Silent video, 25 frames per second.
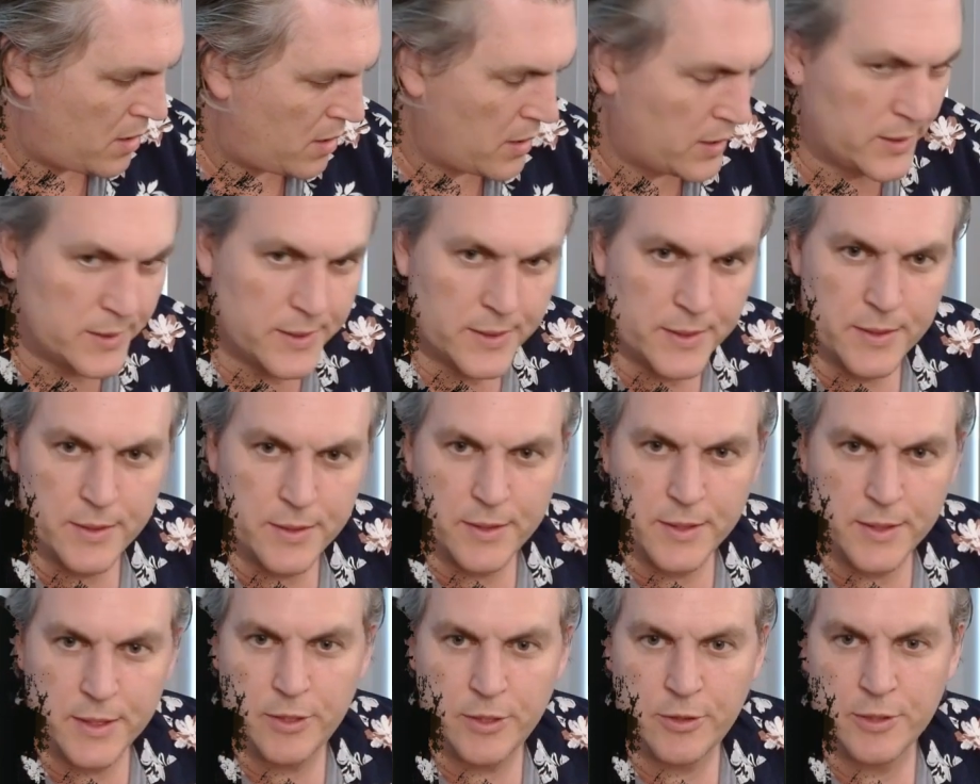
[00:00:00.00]
This is
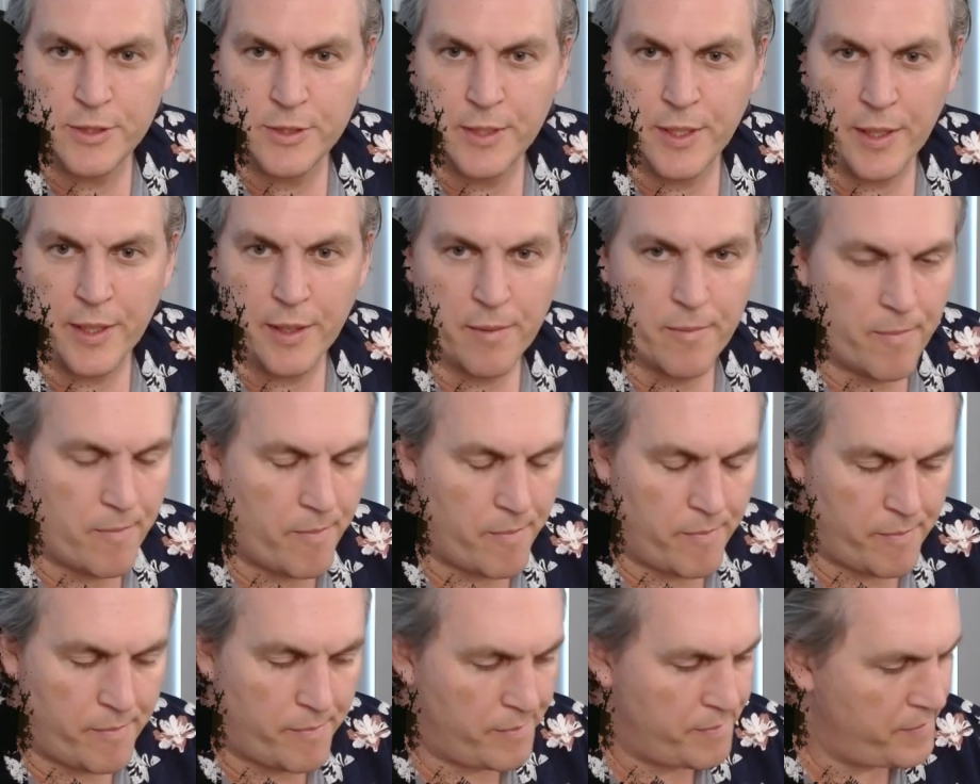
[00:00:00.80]
interesting.
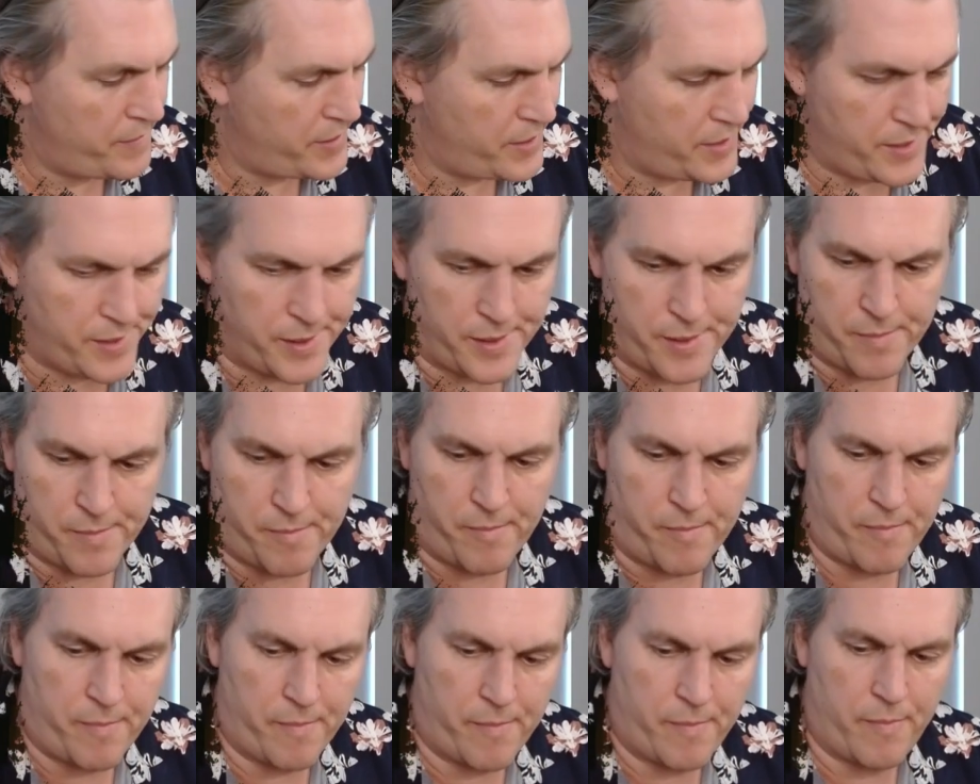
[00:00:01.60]

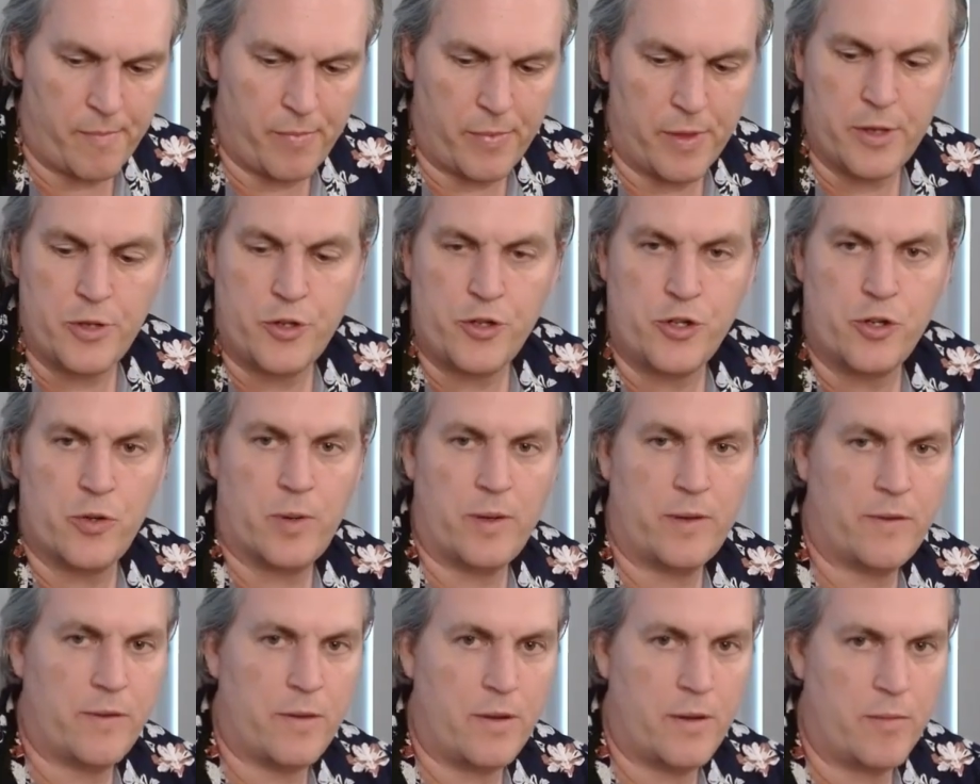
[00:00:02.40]
The
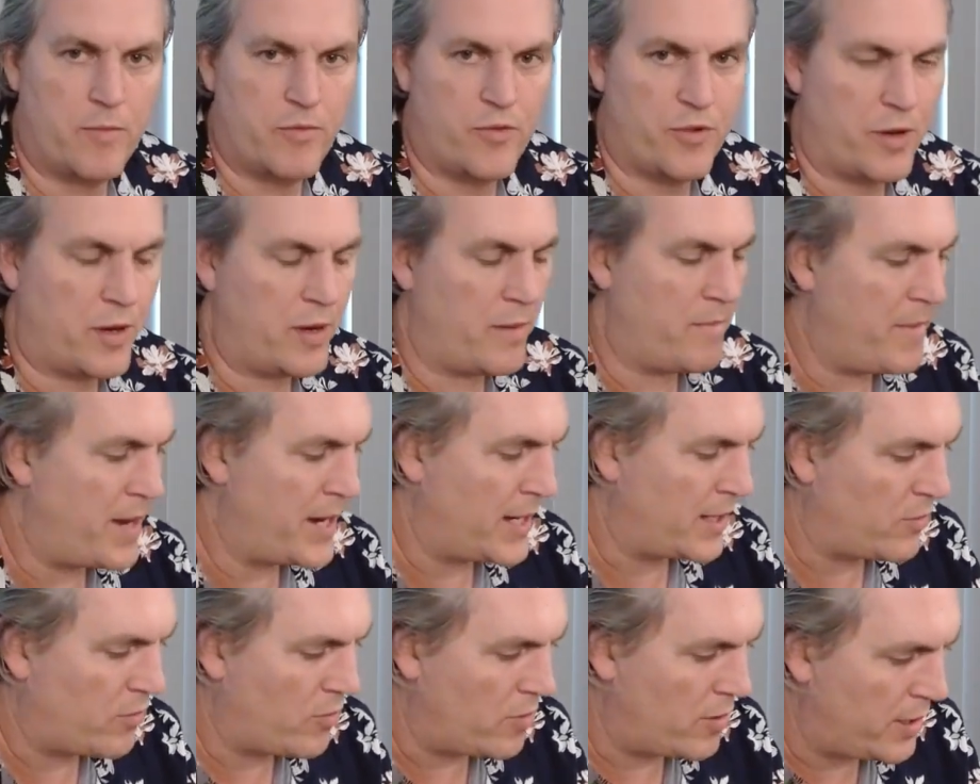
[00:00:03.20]
choice that I'm trying to
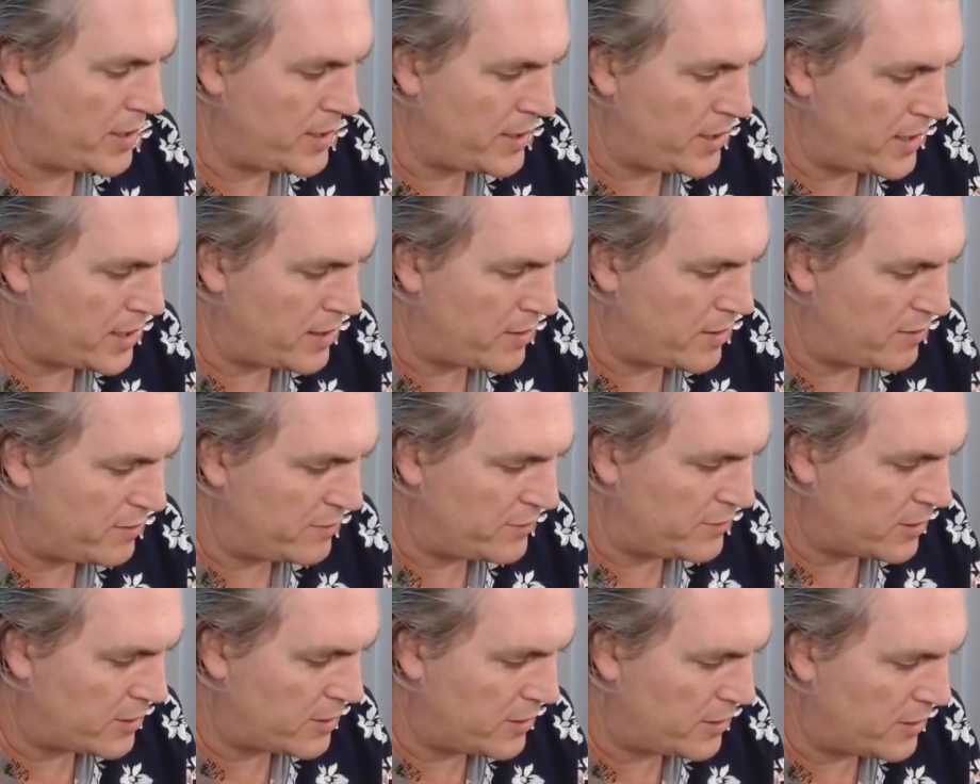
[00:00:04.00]
make right now, I've
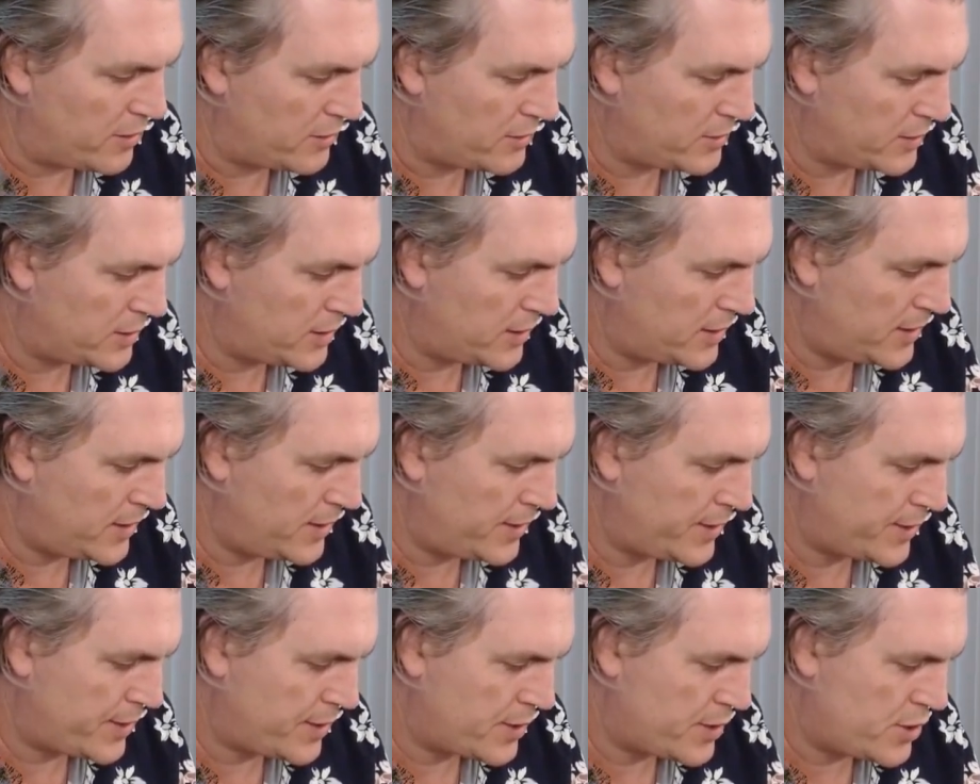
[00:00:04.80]
got
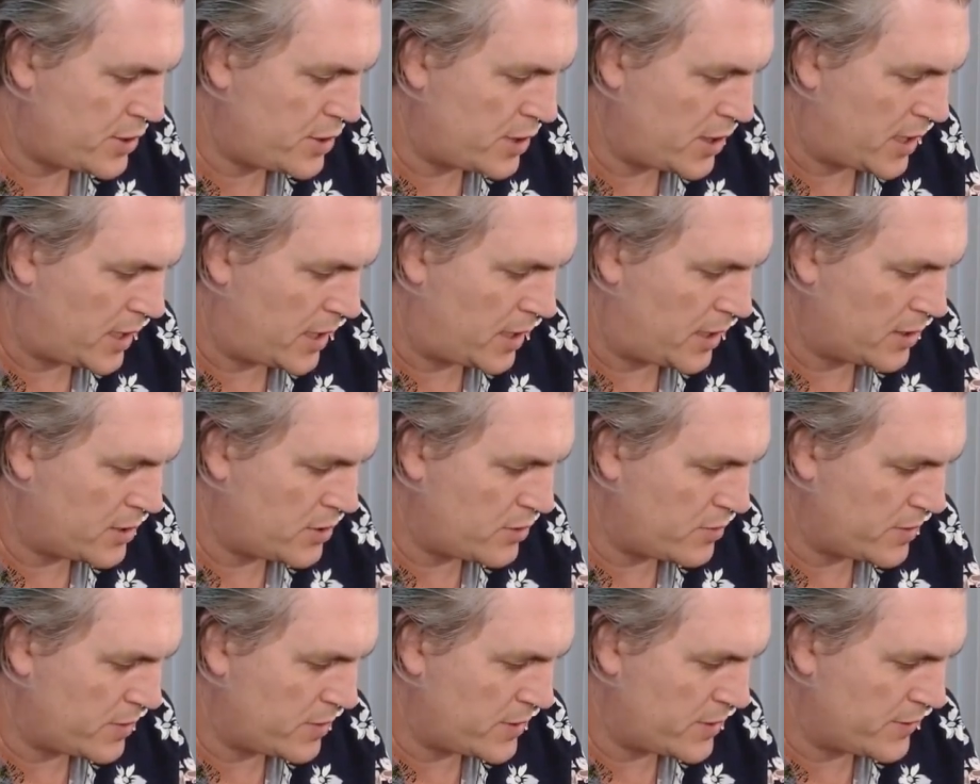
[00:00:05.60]
Charge,
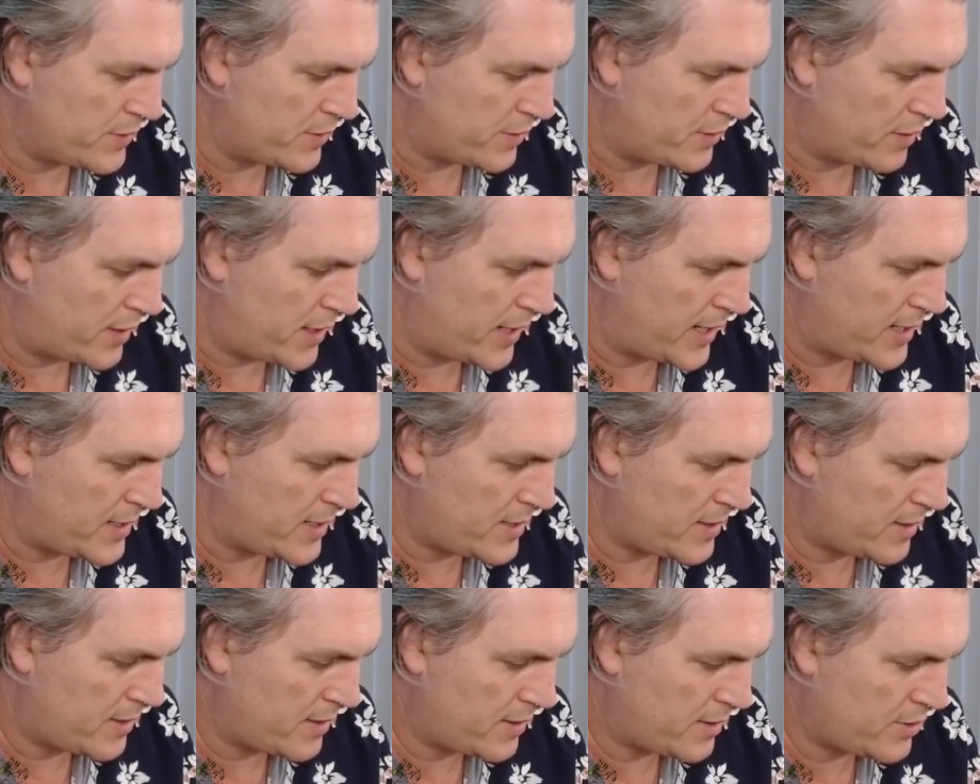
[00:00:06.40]
which is great.
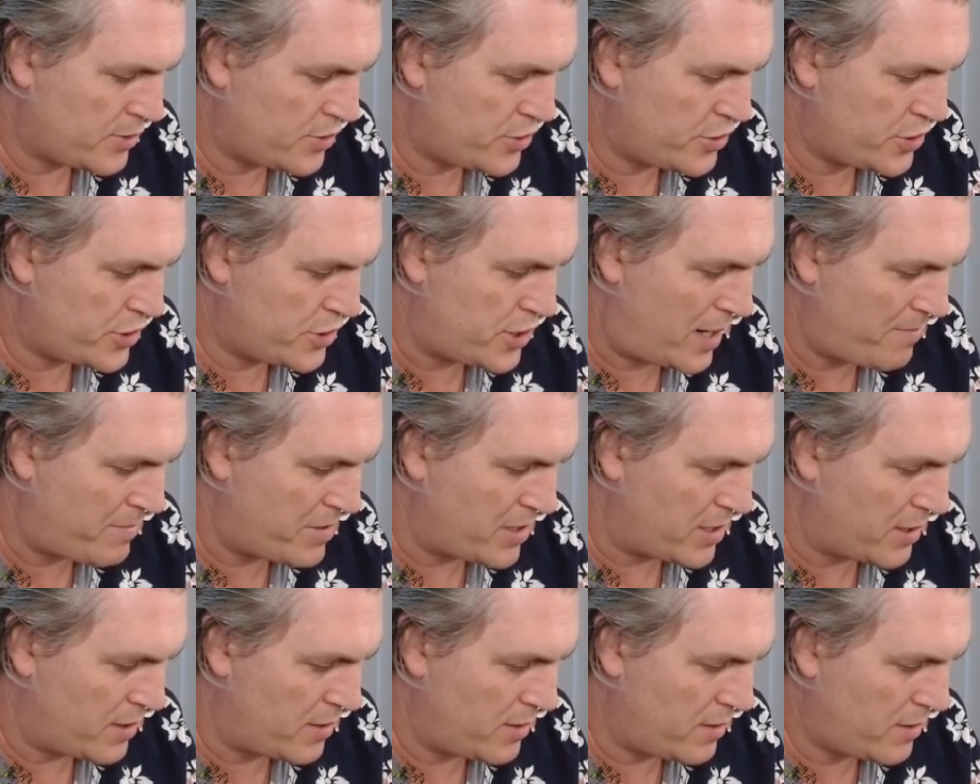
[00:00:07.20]

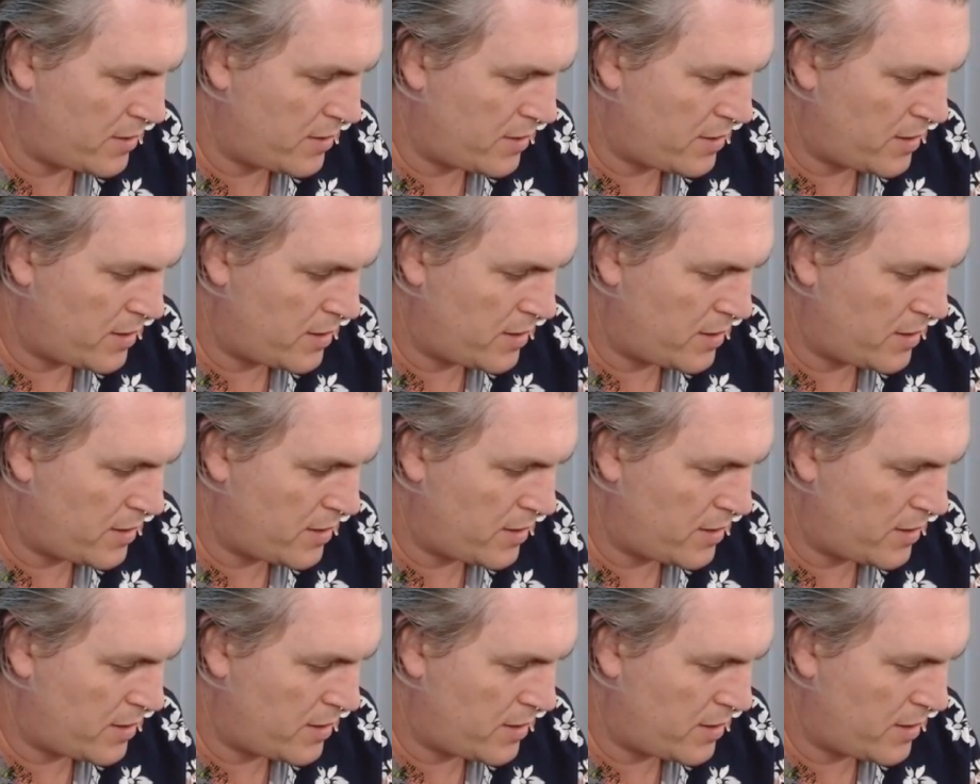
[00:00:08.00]
Champion.